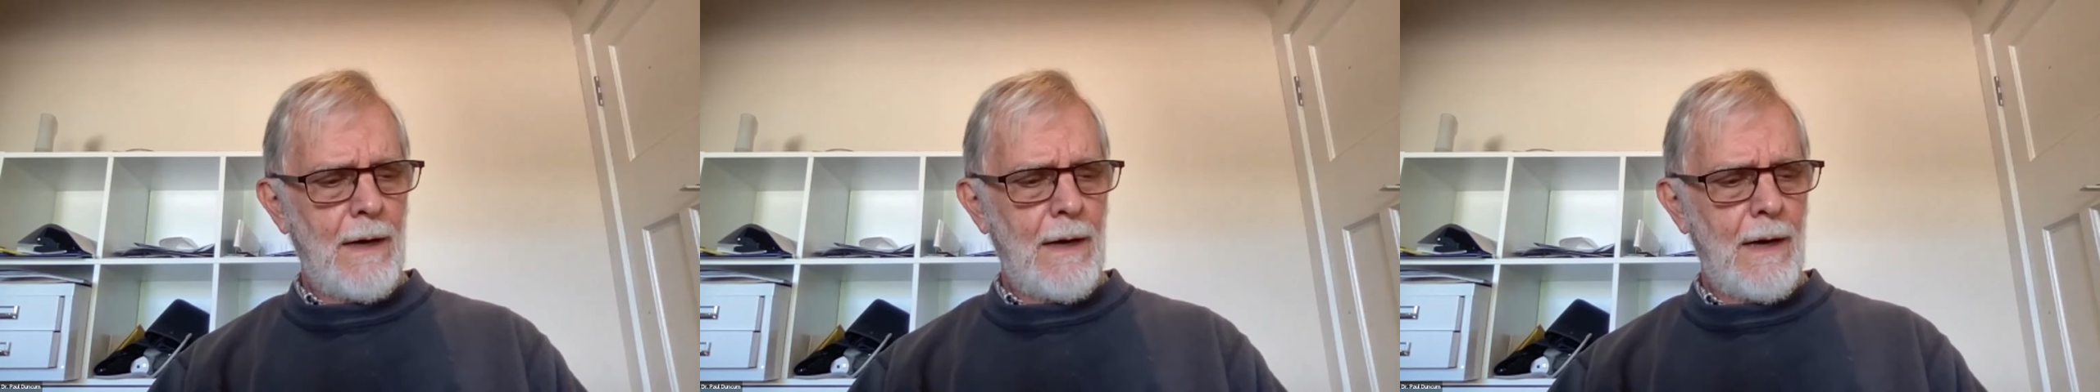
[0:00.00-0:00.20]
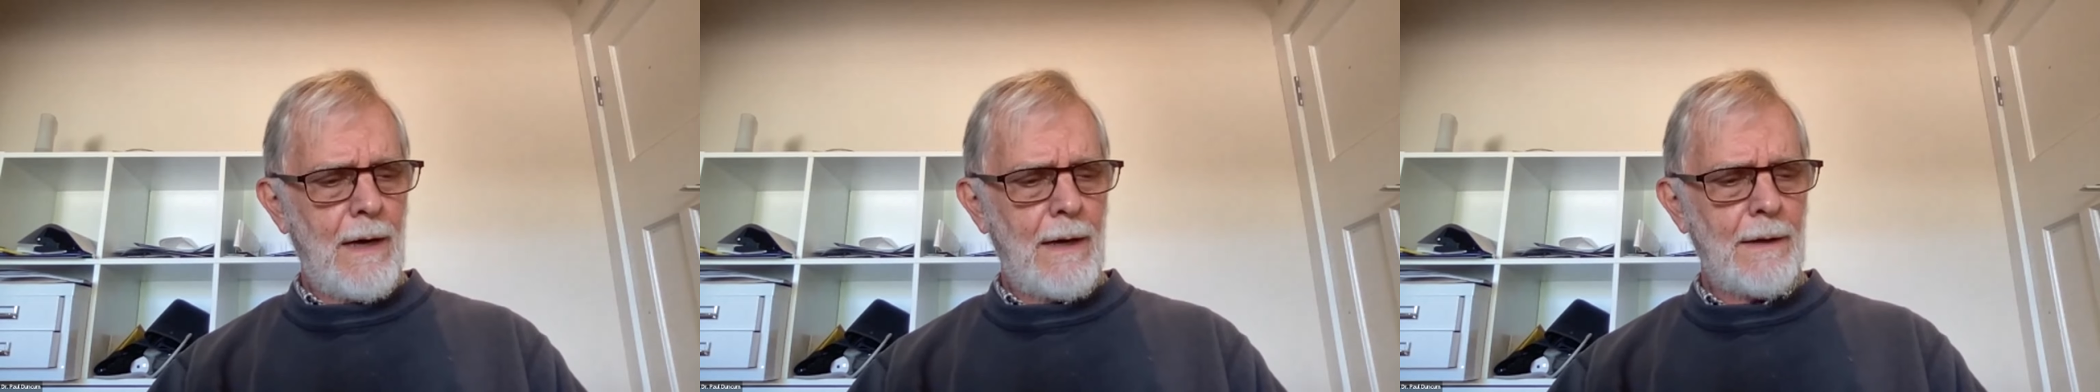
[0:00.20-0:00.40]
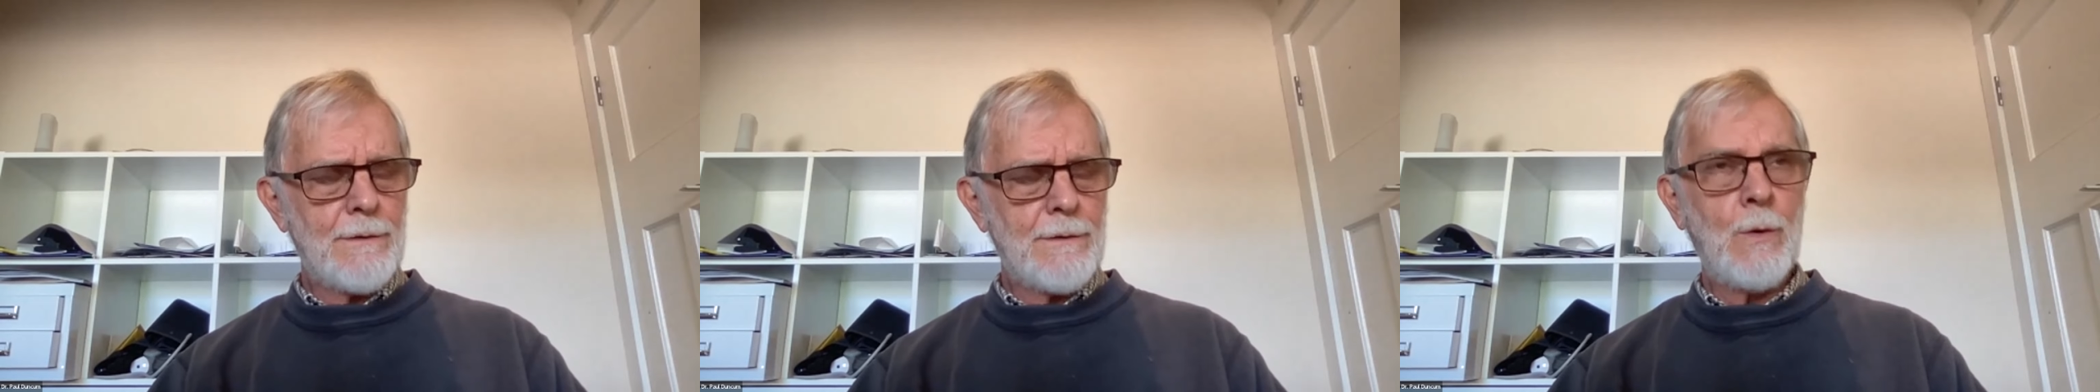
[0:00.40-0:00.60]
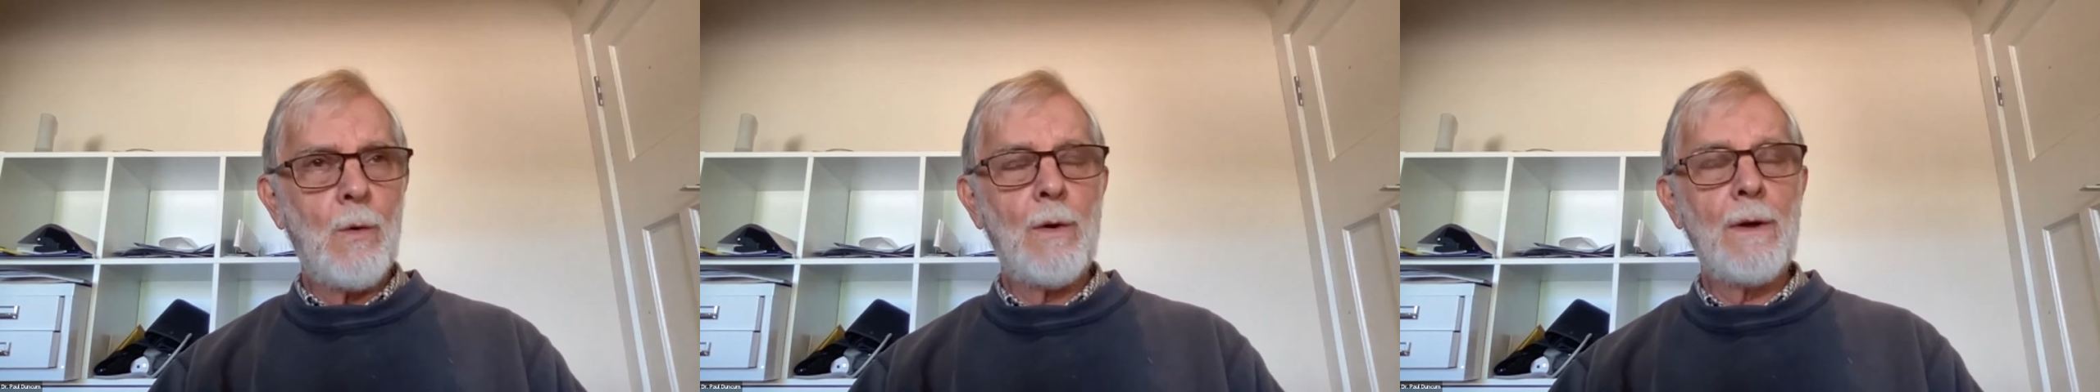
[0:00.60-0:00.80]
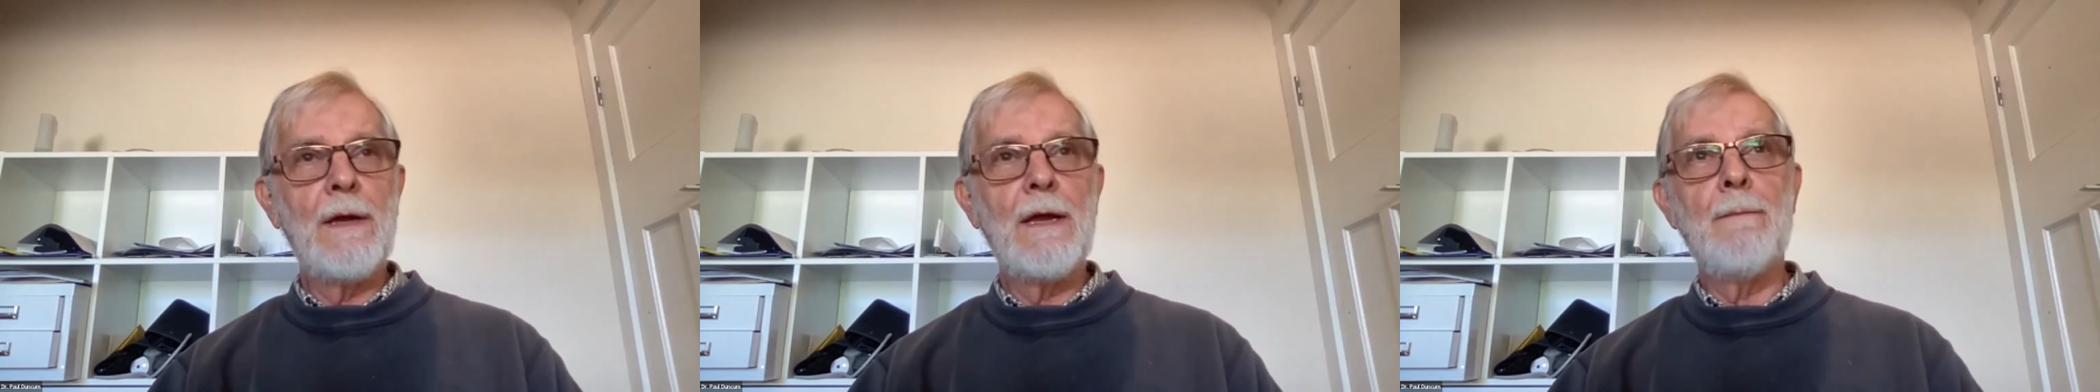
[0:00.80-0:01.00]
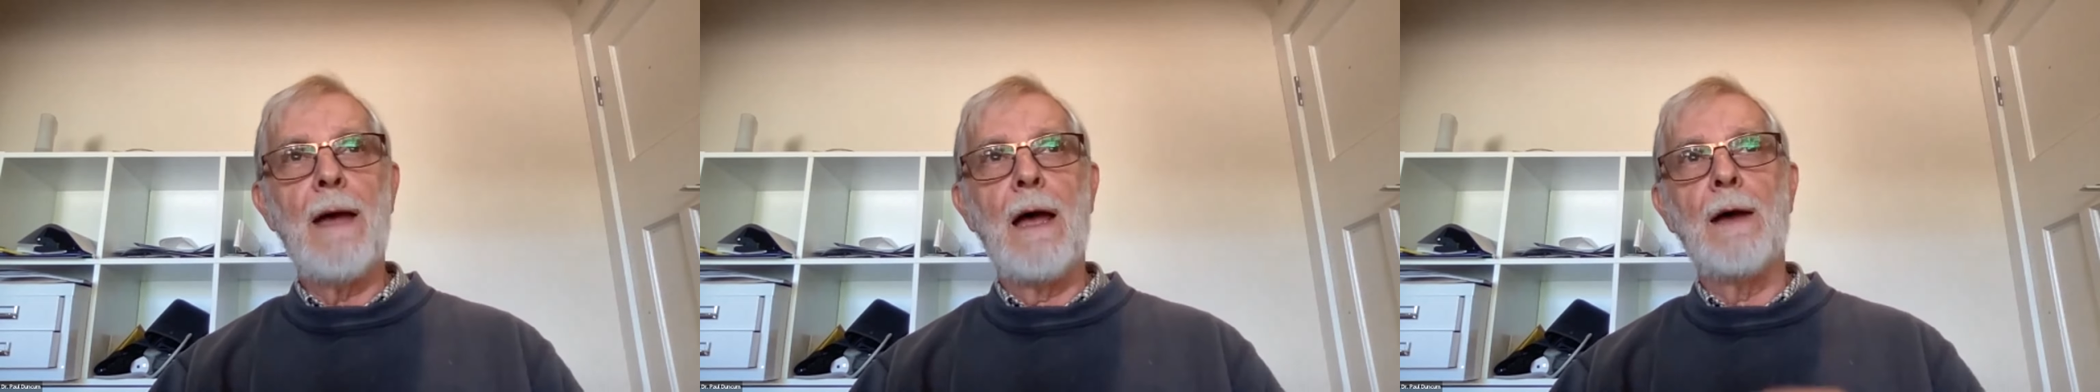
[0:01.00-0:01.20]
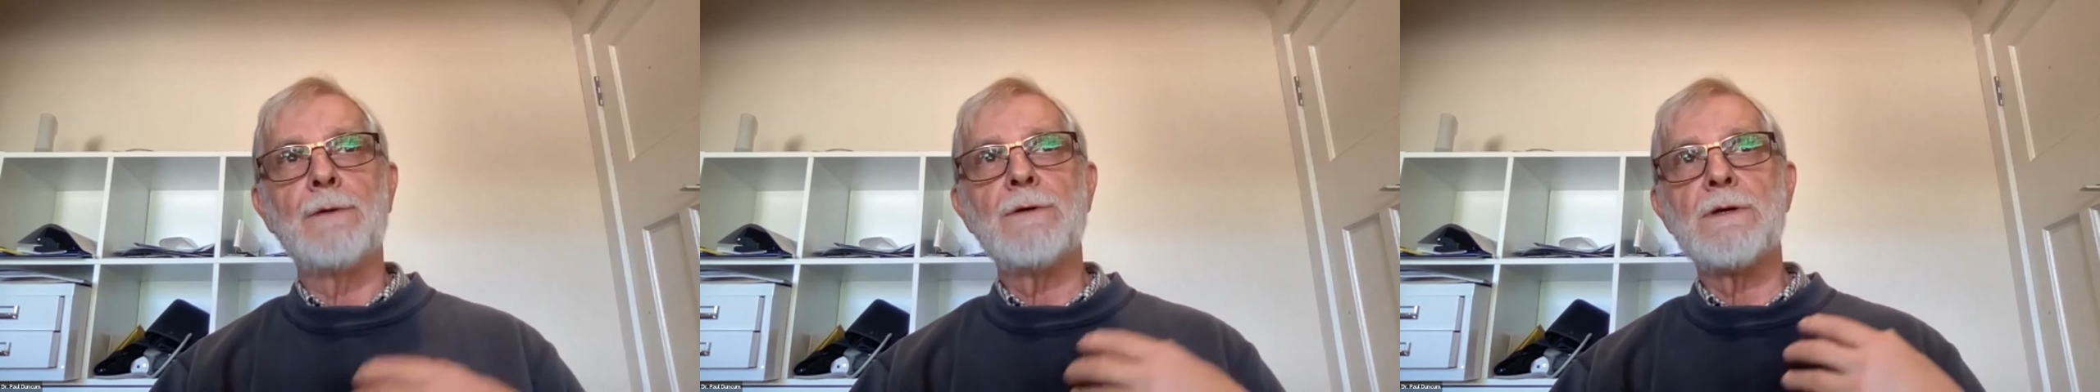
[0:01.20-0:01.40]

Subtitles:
are talking about